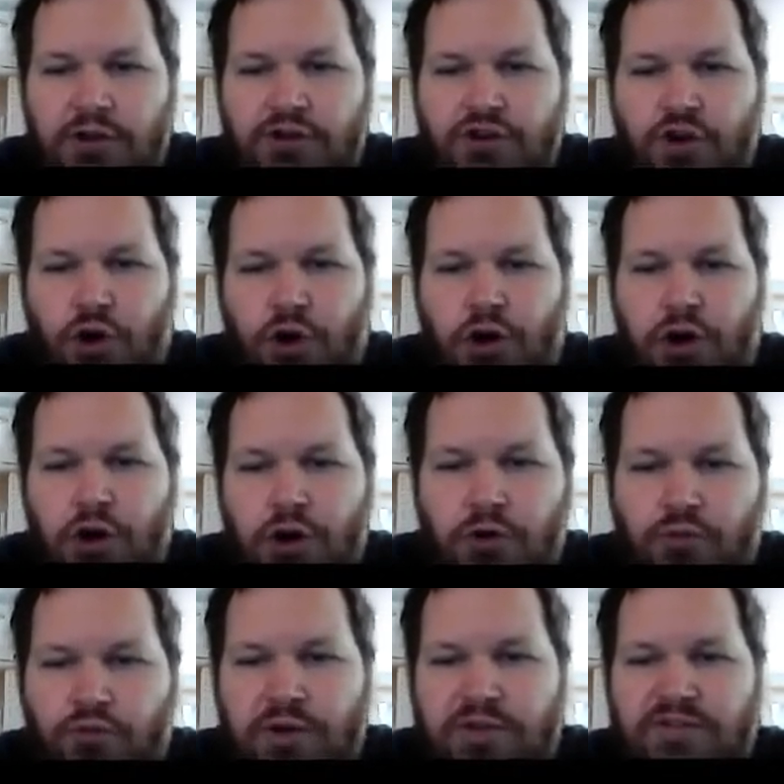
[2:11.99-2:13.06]
Your
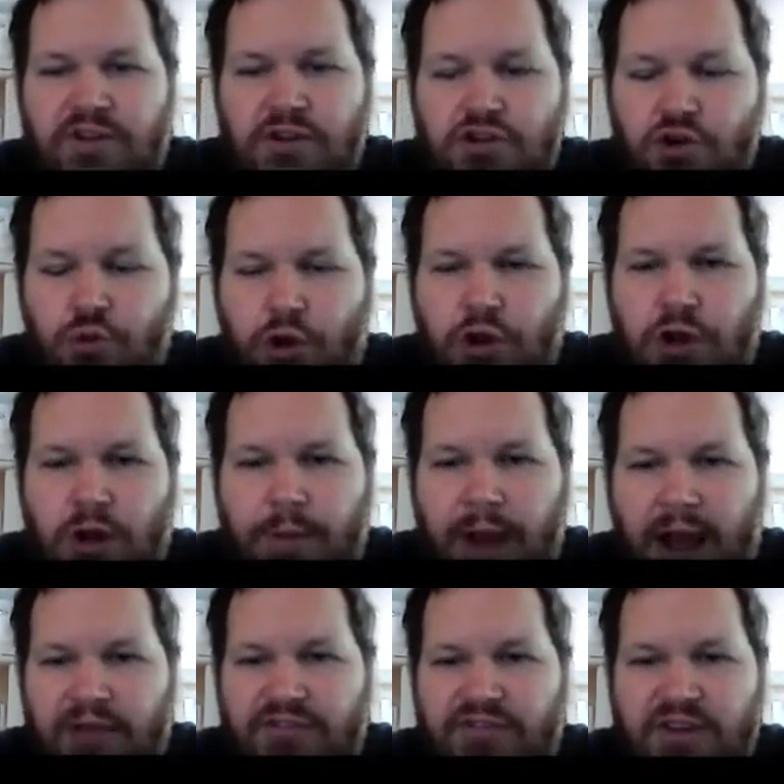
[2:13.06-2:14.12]
residual
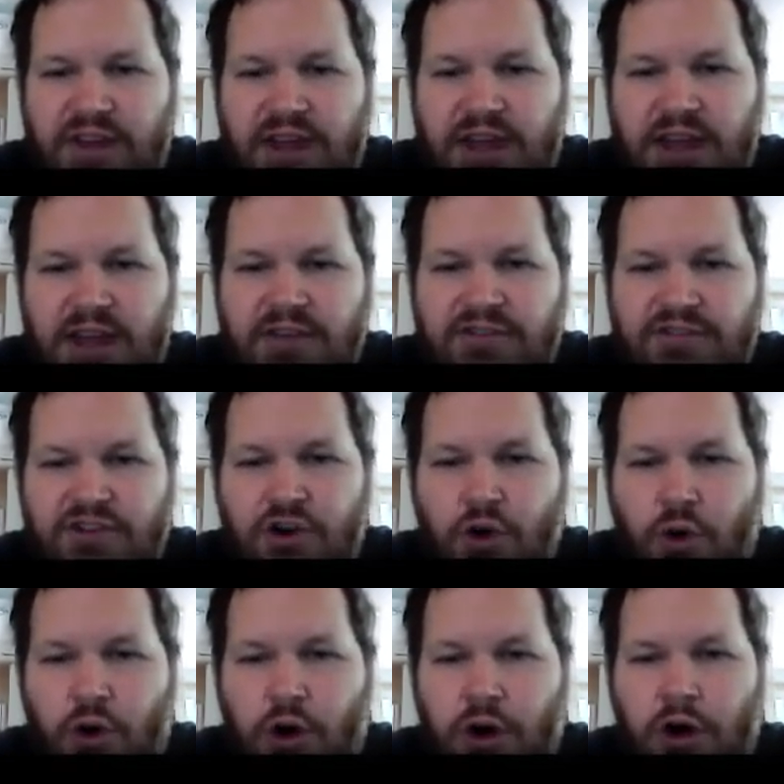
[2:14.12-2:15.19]
capacity is
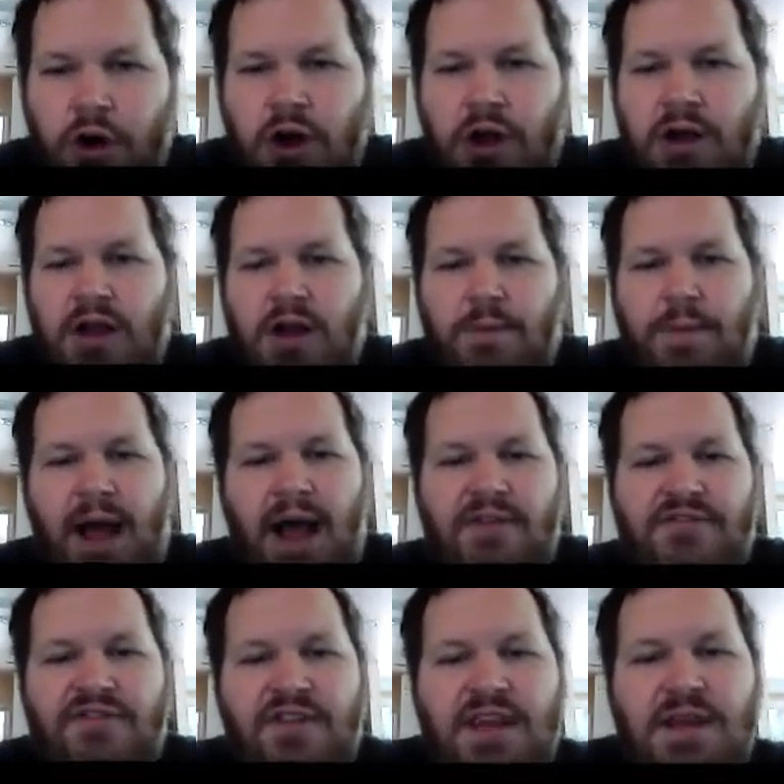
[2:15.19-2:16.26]
your
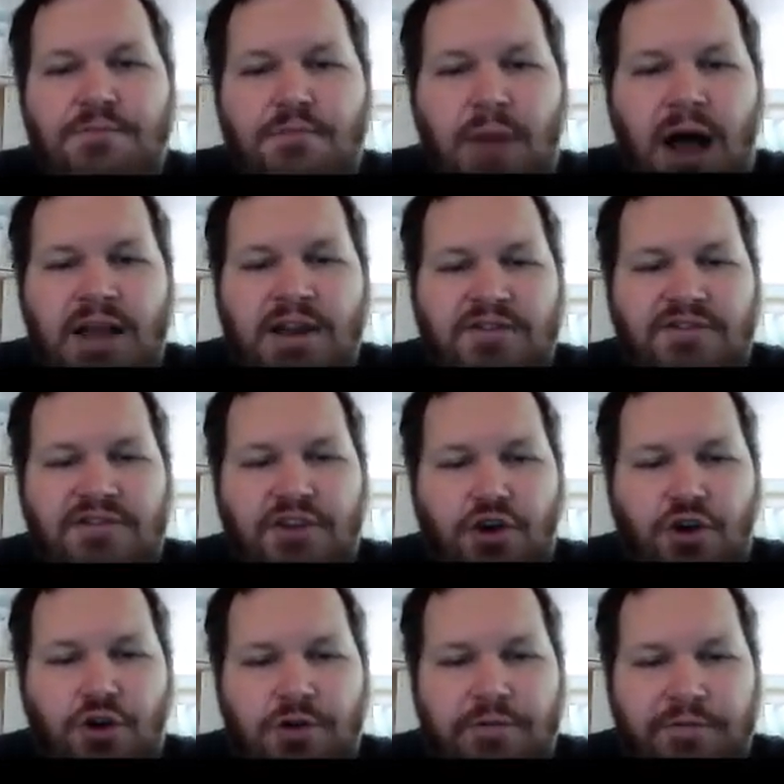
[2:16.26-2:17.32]
capacity minus the
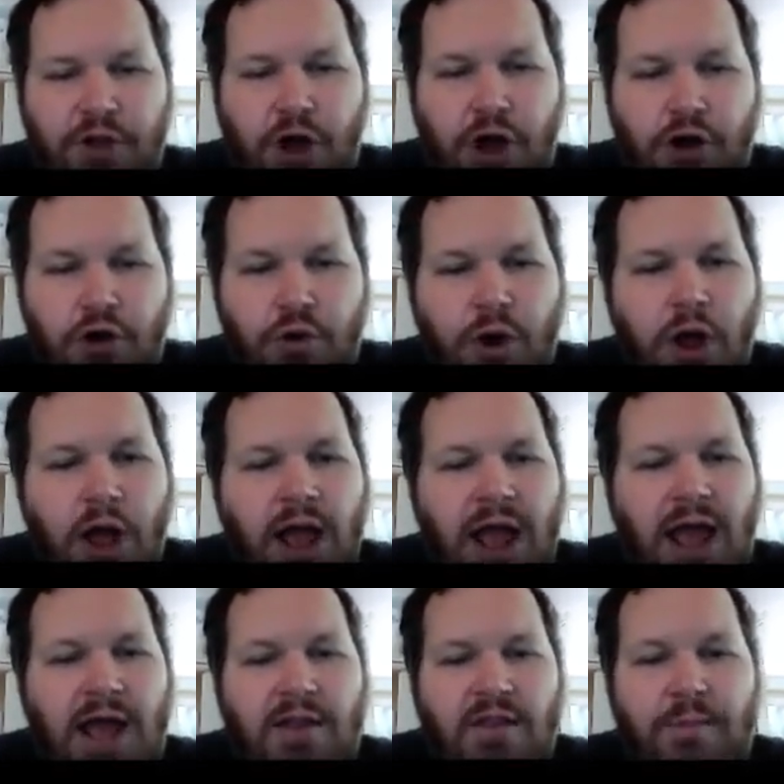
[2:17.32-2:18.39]
current flow.
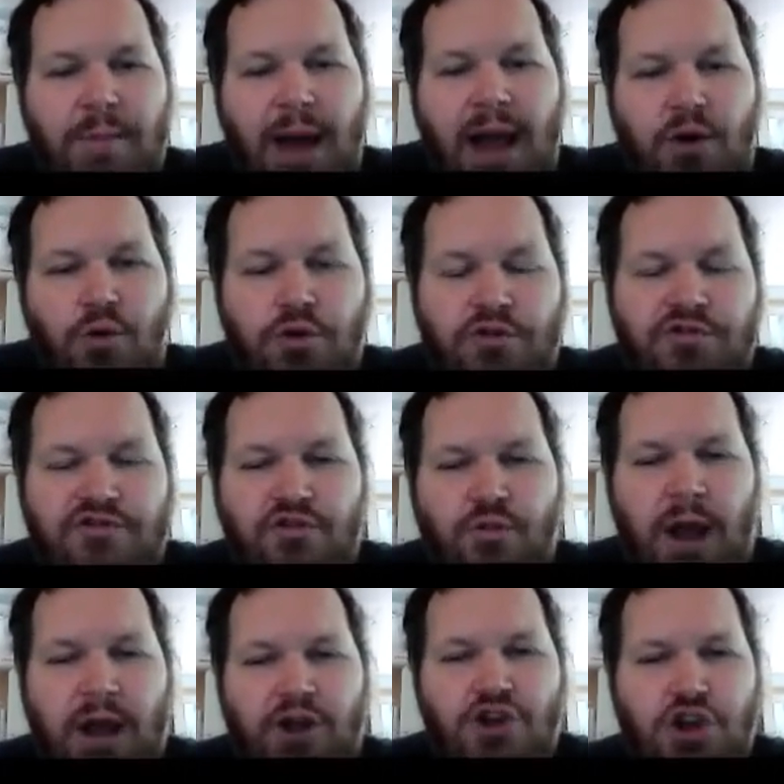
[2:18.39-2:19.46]
And in the backwards
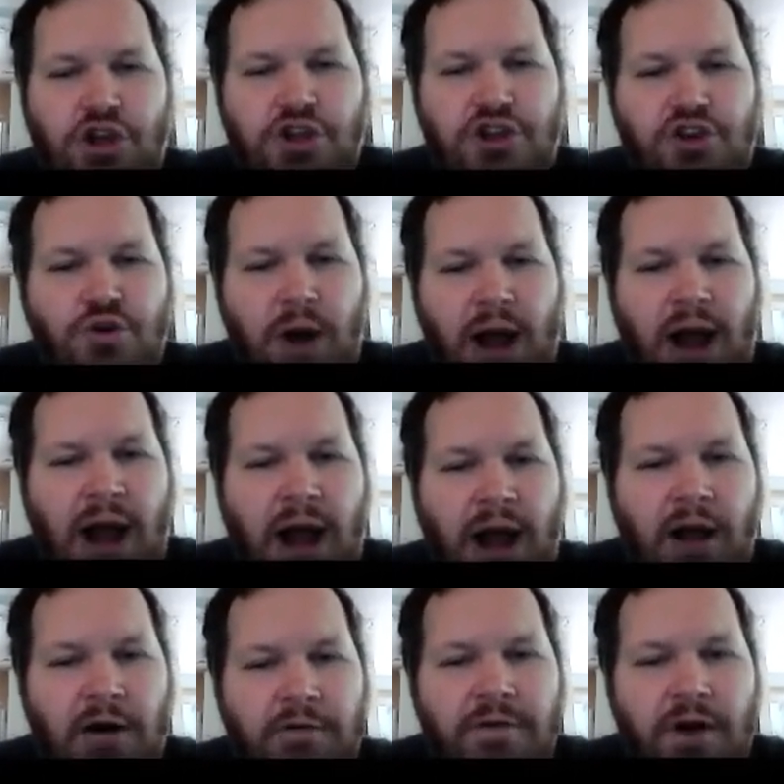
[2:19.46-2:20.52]
direction, you
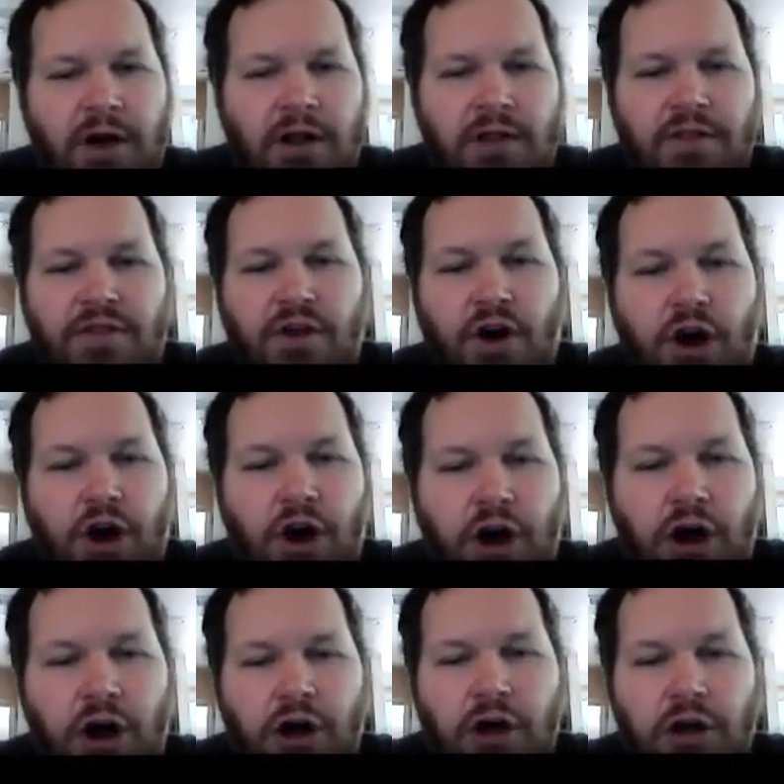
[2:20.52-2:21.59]
have
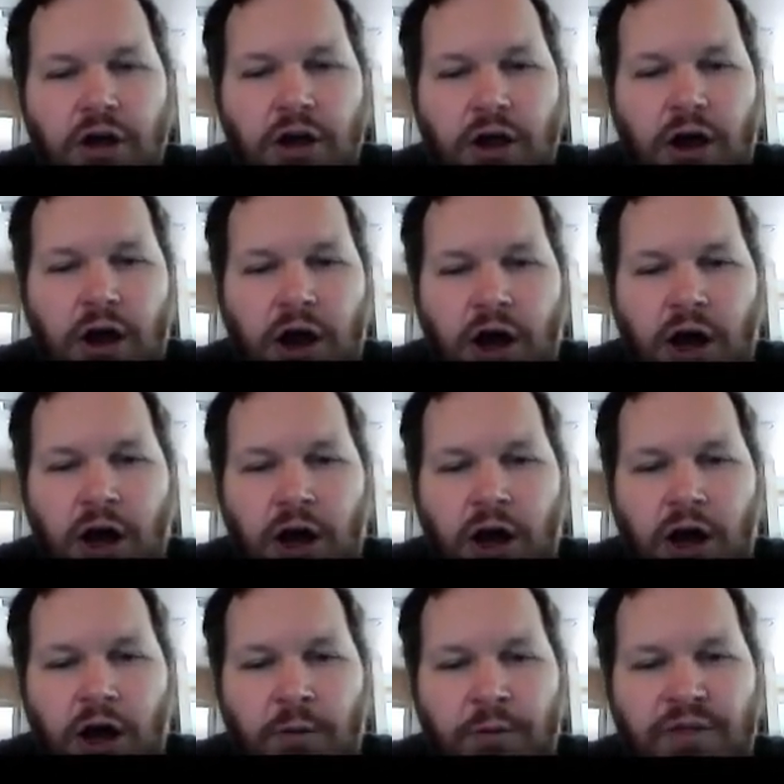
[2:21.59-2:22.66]
the
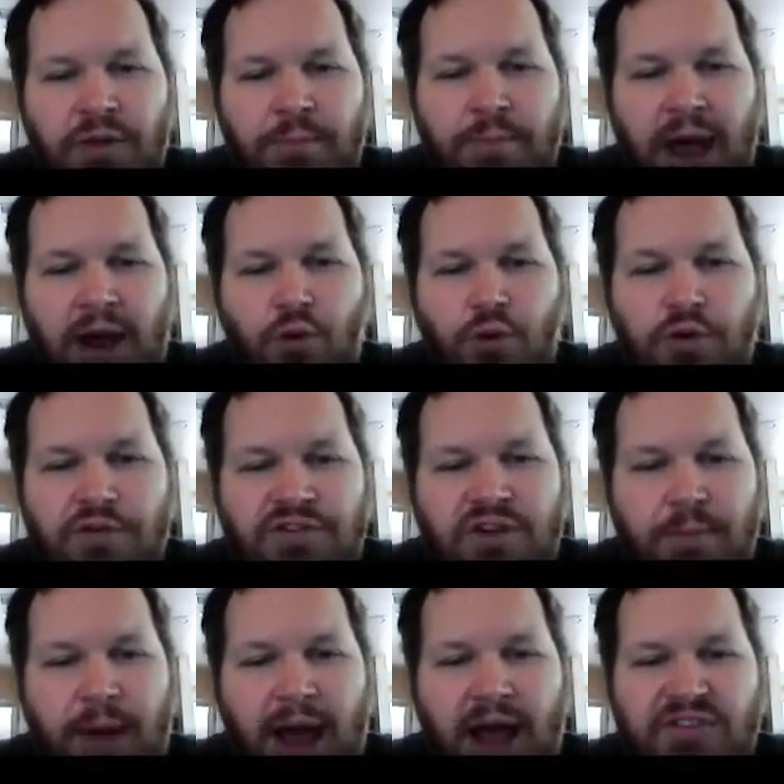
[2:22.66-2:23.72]
backwards
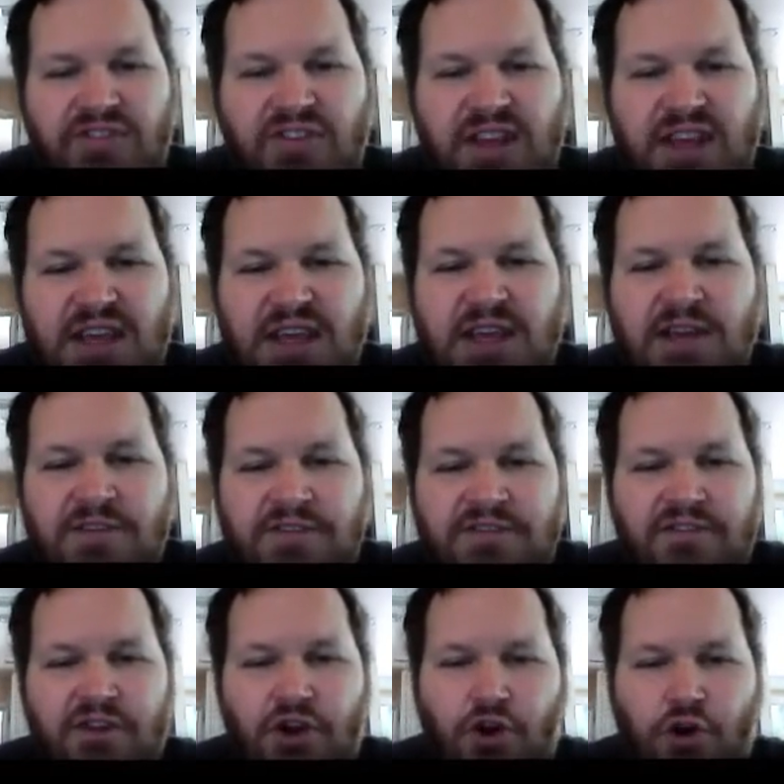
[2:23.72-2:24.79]
capacity
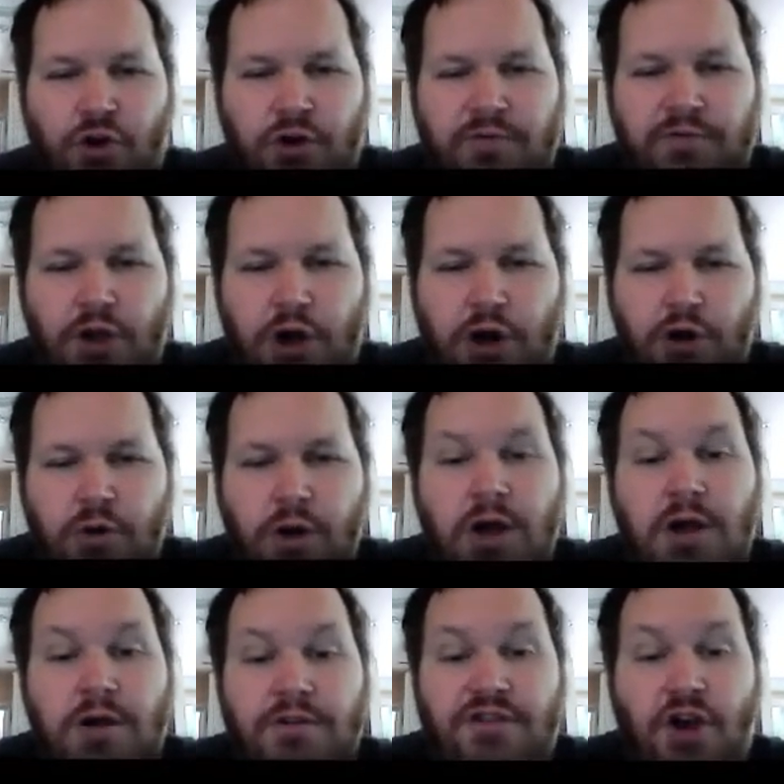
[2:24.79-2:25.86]
is the current flow.
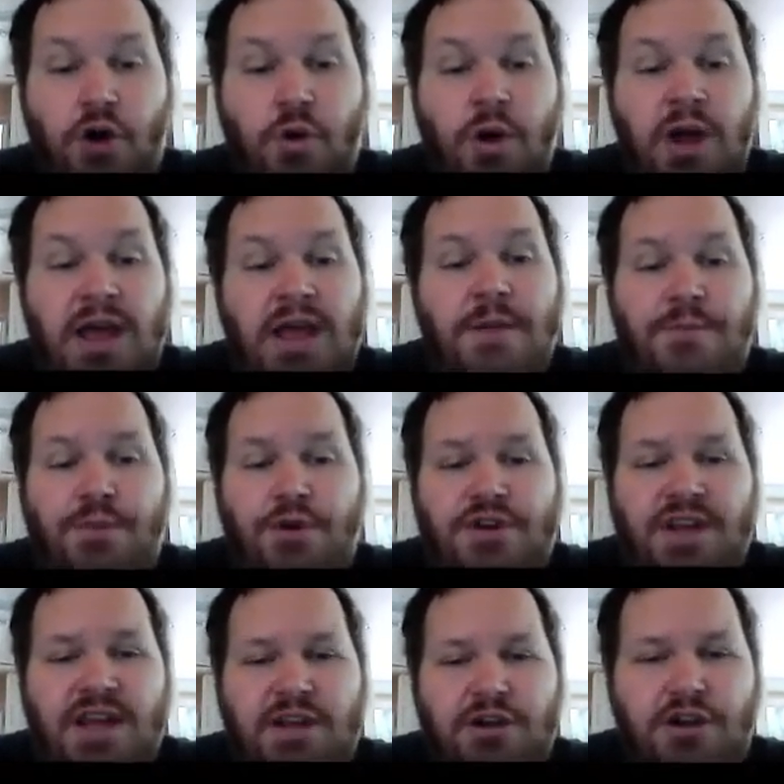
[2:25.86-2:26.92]
So in
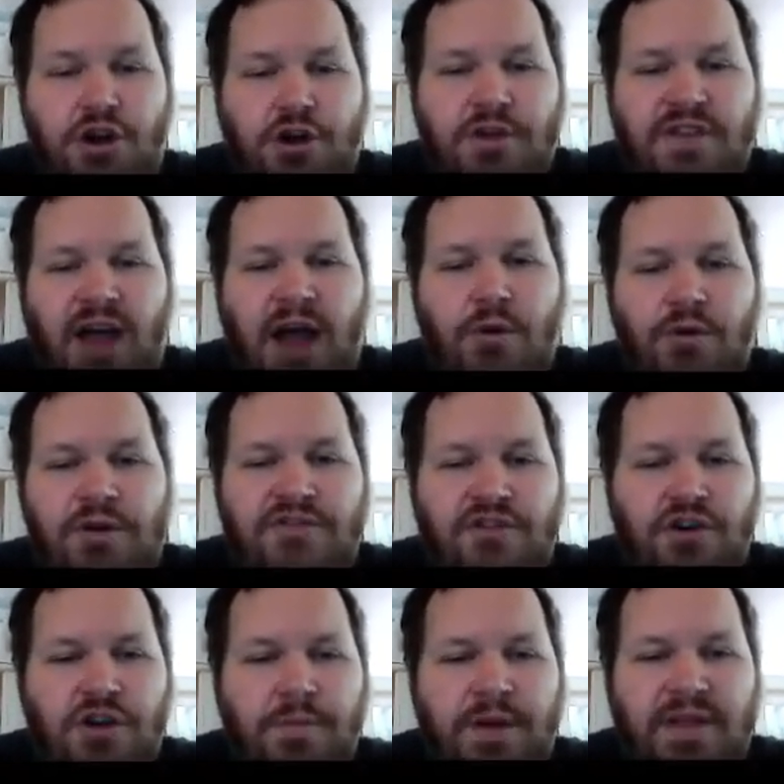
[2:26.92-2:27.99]
particular, it's always
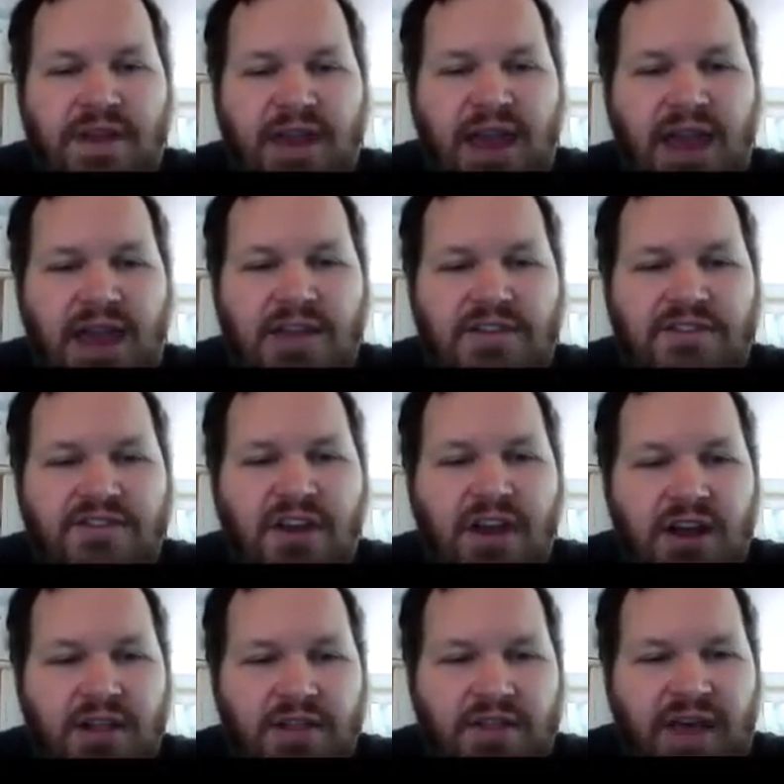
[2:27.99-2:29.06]
going to be the case
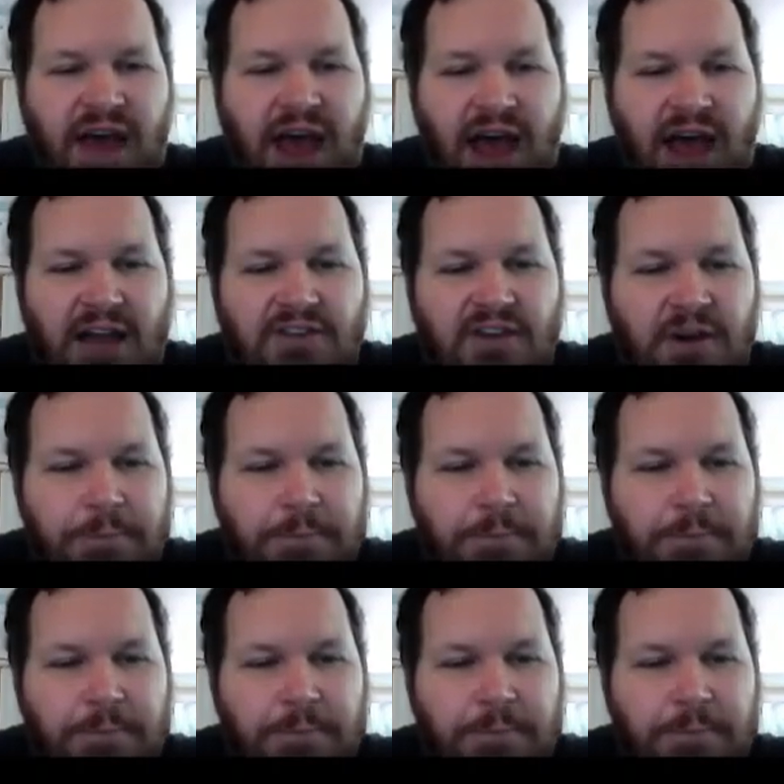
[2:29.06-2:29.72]
that